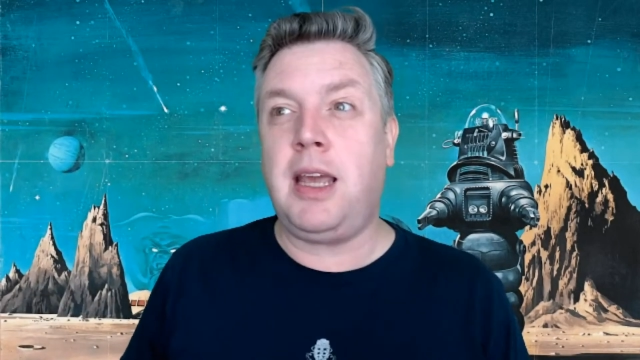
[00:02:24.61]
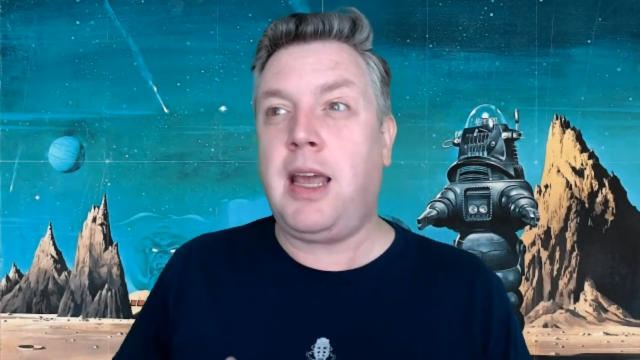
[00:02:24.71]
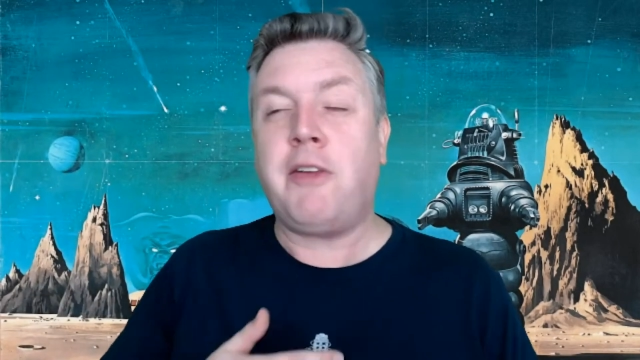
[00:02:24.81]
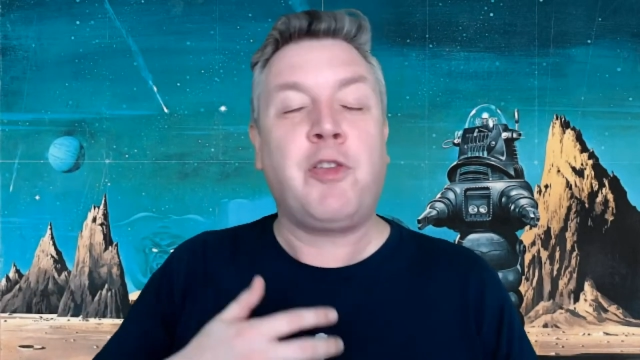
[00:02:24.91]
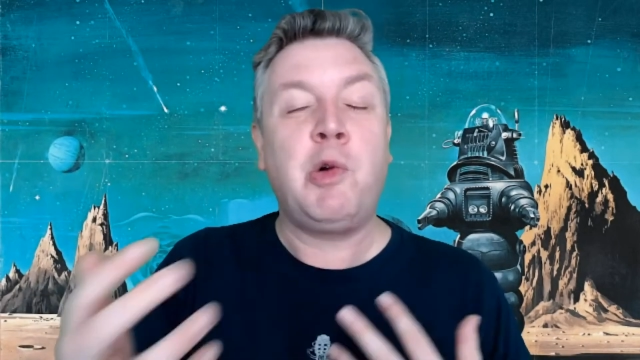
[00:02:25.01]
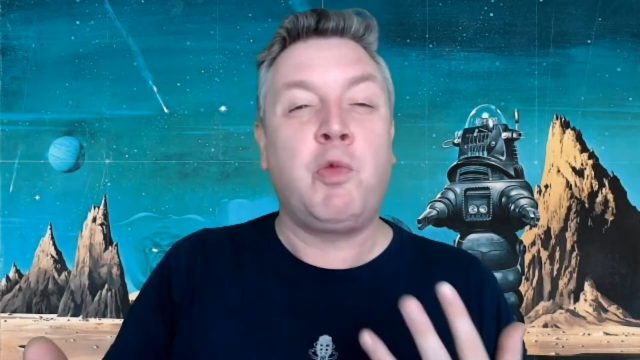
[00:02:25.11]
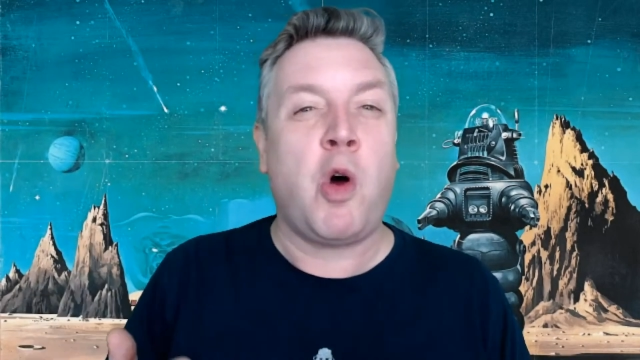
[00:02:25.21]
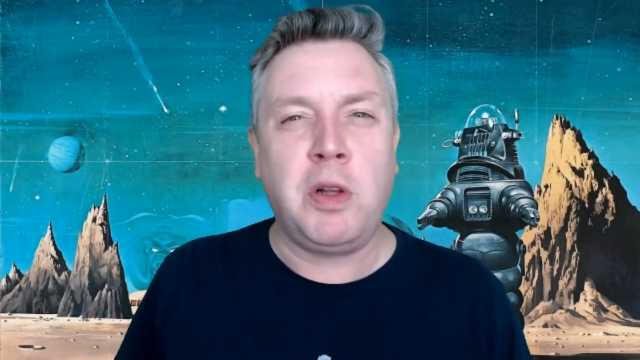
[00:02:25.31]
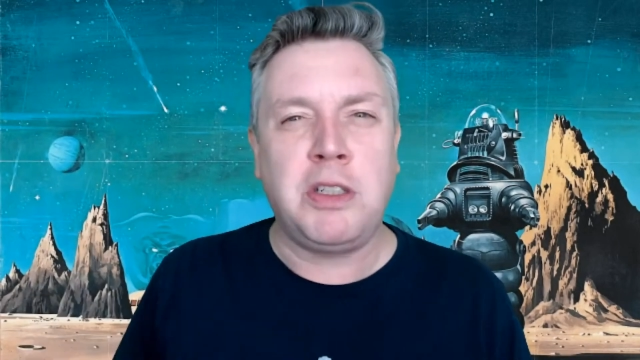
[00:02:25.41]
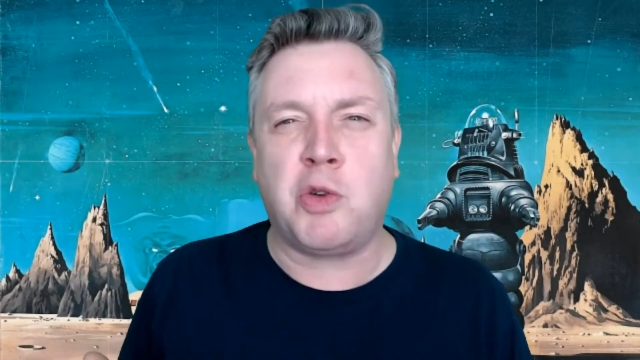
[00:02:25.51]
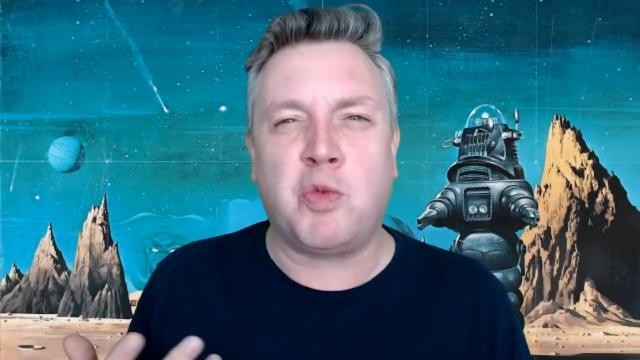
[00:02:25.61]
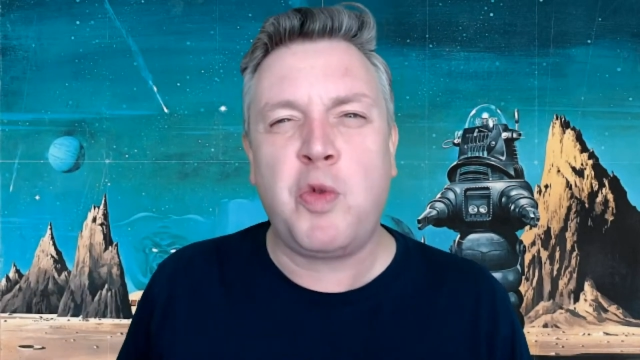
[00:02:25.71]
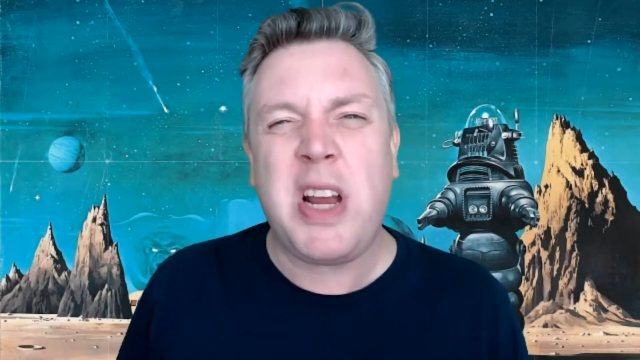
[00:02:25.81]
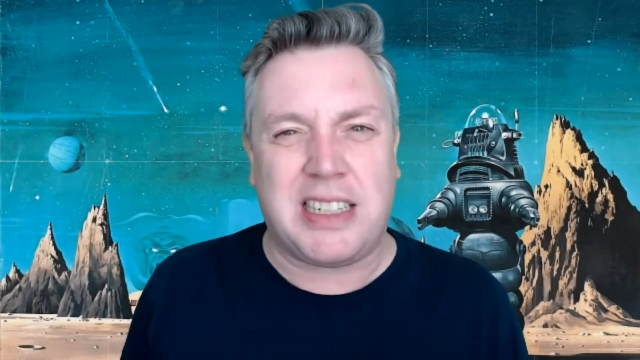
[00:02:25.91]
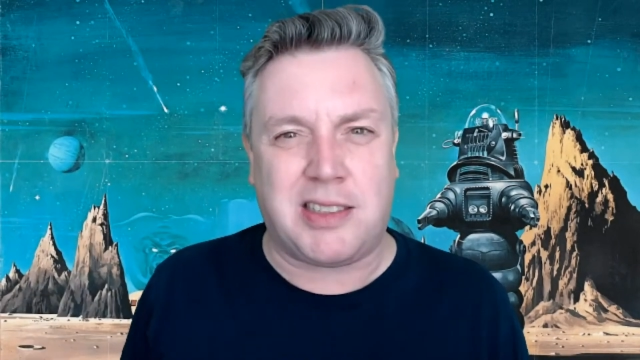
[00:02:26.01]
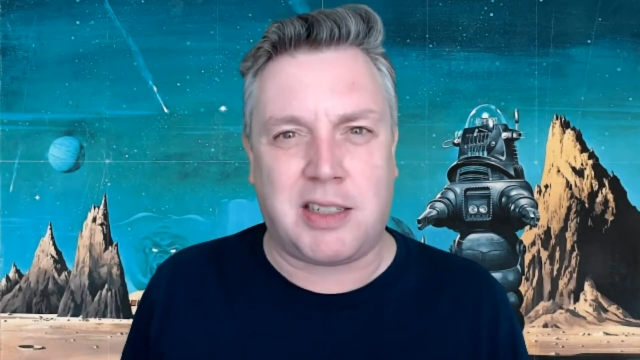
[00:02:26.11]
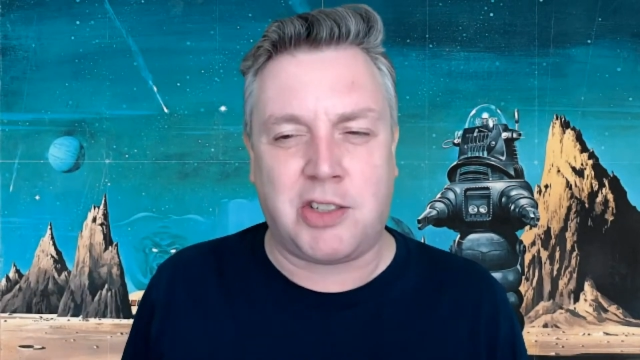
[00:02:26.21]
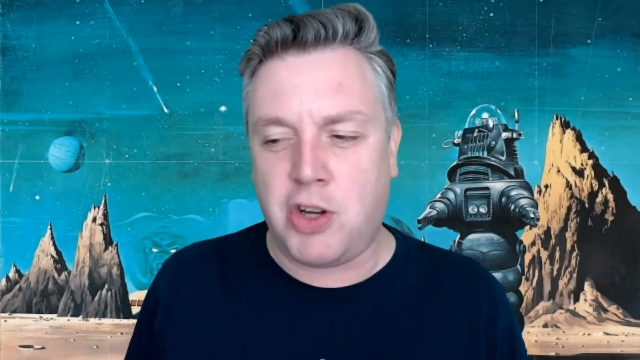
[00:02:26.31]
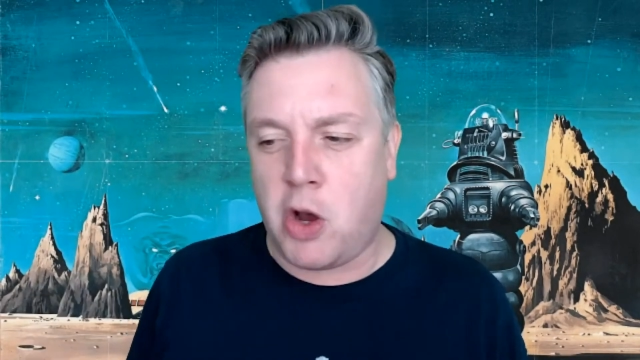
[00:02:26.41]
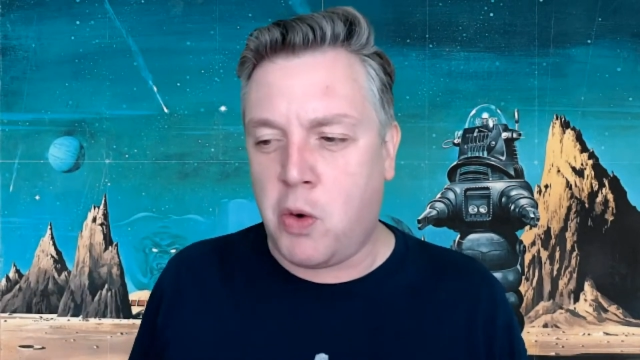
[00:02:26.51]
Every roll is a risk,
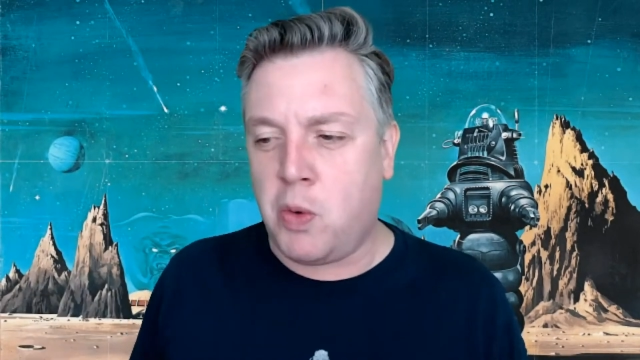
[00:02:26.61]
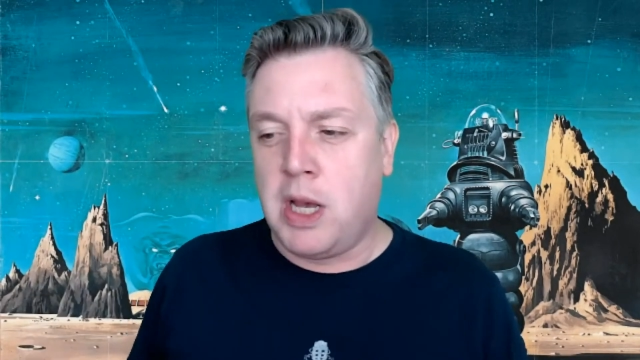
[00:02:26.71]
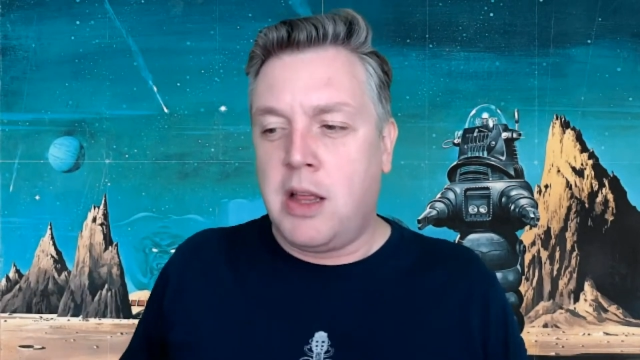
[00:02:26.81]
so